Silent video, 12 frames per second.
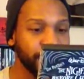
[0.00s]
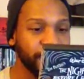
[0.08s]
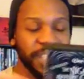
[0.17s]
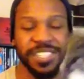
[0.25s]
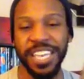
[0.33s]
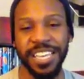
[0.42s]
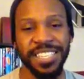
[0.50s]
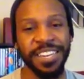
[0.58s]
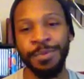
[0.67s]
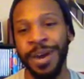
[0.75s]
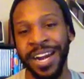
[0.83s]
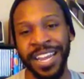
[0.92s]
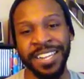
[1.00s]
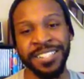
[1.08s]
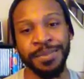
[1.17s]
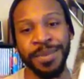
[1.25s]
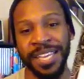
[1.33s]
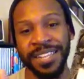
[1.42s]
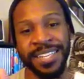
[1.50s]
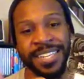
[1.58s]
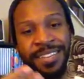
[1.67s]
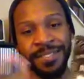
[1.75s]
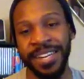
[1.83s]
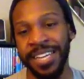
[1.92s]
just in case anybody ends up getting the
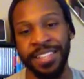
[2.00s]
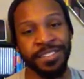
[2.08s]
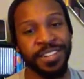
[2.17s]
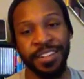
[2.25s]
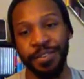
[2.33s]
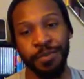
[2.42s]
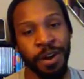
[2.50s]
DVD, there's nothing